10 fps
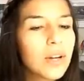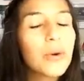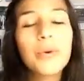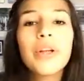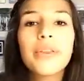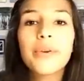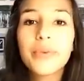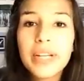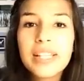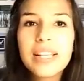Oh, the
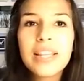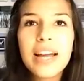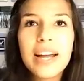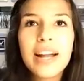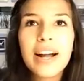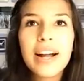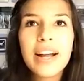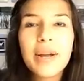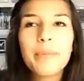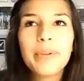reason that
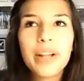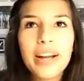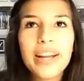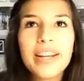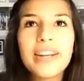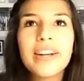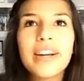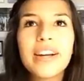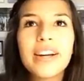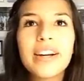I applied
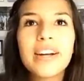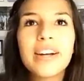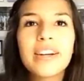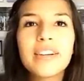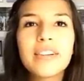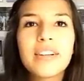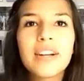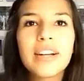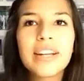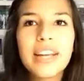
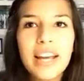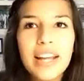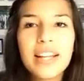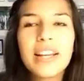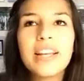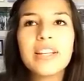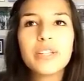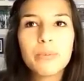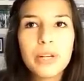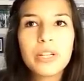again in
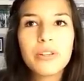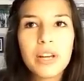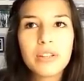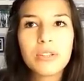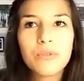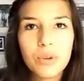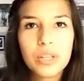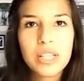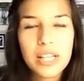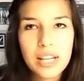spring
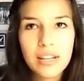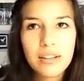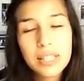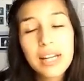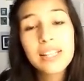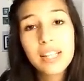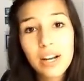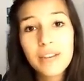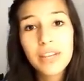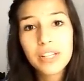2014, besides the
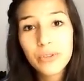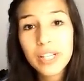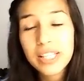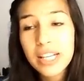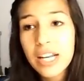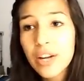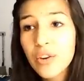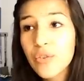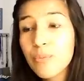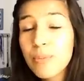obvious reason
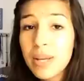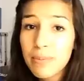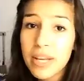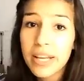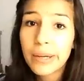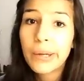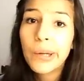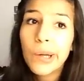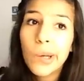of me being